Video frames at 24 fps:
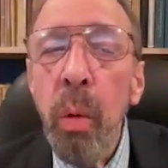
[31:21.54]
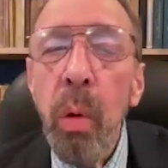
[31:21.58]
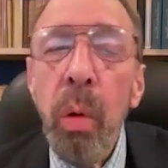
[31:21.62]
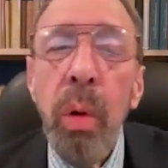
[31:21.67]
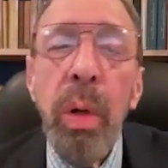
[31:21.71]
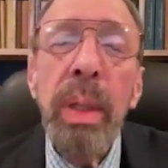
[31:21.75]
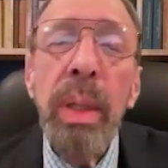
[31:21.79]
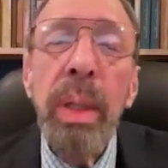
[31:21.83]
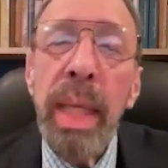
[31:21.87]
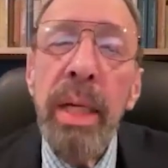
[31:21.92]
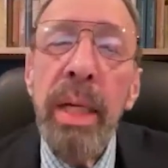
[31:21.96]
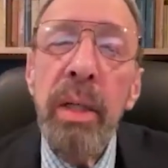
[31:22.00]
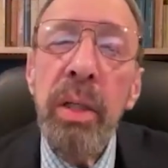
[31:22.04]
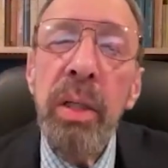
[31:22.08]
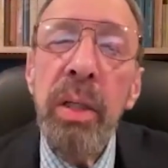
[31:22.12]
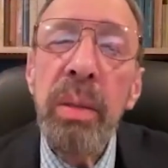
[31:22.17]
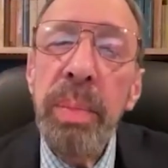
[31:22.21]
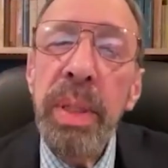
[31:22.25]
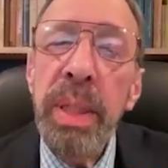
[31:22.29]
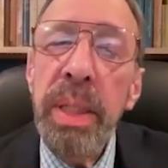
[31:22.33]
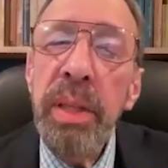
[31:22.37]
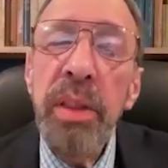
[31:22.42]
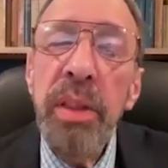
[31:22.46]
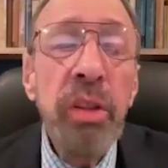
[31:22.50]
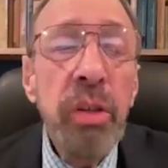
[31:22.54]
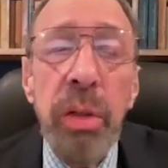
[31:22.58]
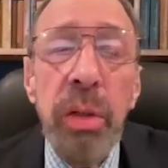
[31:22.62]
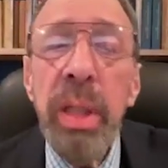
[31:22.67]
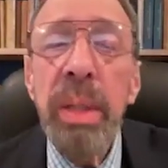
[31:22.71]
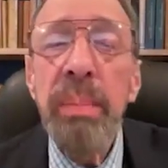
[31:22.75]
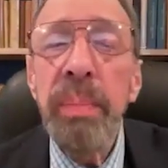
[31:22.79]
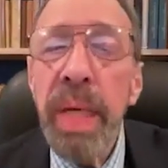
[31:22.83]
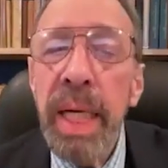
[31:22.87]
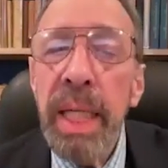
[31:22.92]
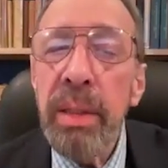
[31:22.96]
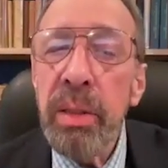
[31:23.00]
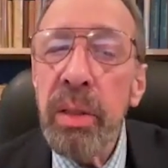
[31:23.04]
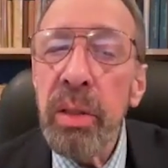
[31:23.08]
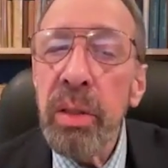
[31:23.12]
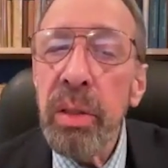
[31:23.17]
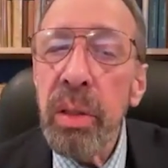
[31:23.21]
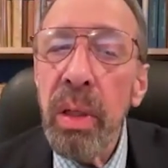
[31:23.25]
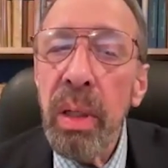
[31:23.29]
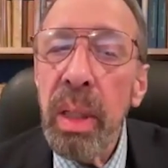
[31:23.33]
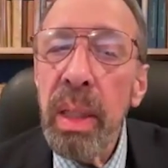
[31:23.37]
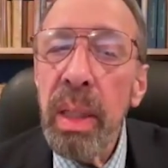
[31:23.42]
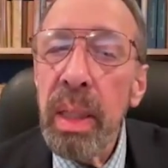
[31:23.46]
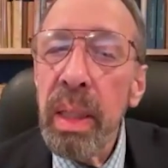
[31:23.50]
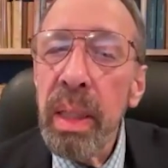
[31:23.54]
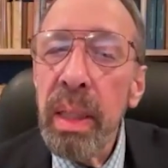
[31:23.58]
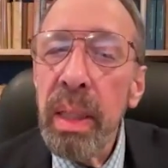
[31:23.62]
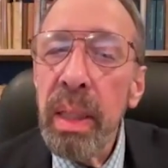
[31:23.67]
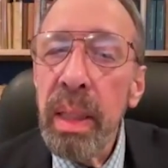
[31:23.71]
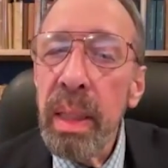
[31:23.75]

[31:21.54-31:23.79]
or a letter could be 30 pages long.